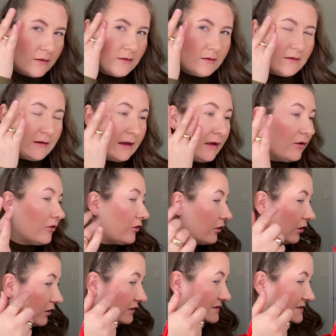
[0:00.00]
Now there
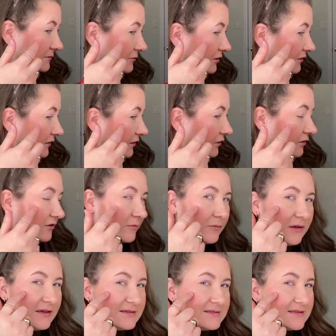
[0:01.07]
are some glitter
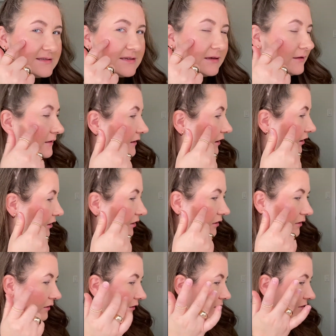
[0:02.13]
pieces in there.
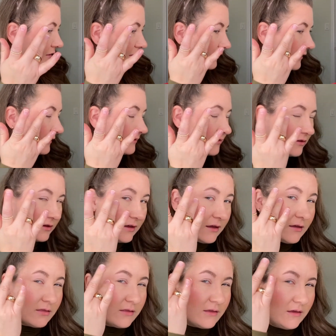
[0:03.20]
It's looking
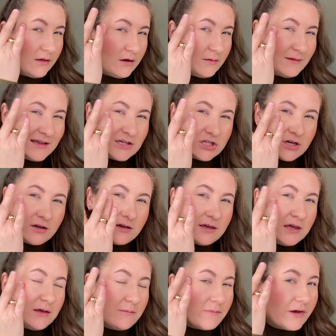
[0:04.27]
a little bit
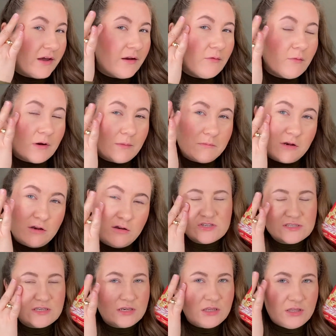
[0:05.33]
chunky, but what I'm gonna do
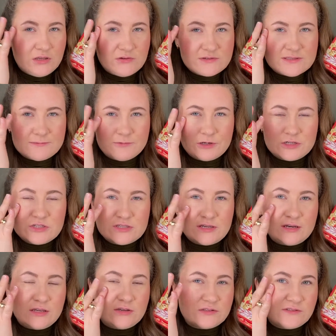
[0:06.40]
is gonna use the brush that I
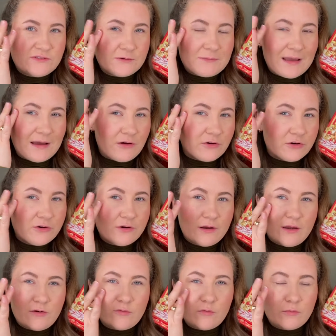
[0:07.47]
used for powder
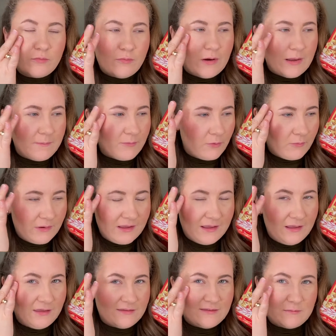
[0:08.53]
and wipe
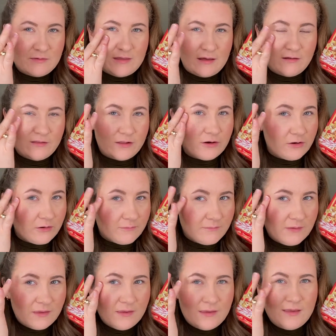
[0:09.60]
away some of that glitter.
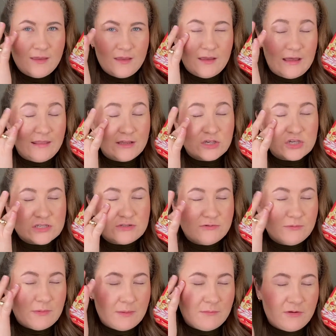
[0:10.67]
And then just
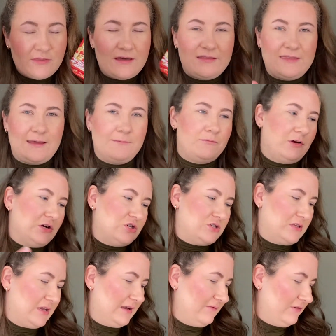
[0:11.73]
remember that that brush
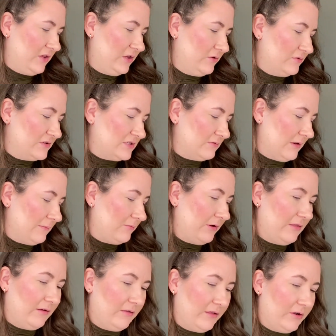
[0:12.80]
that I've used to wipe away
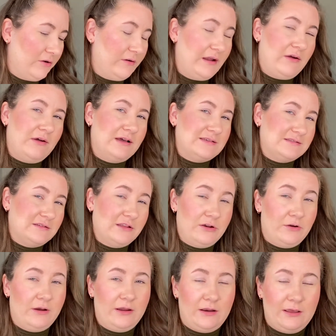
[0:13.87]
the glitter now has
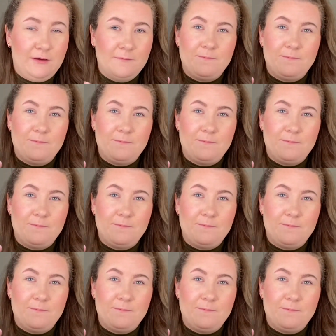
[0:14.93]
glitter in it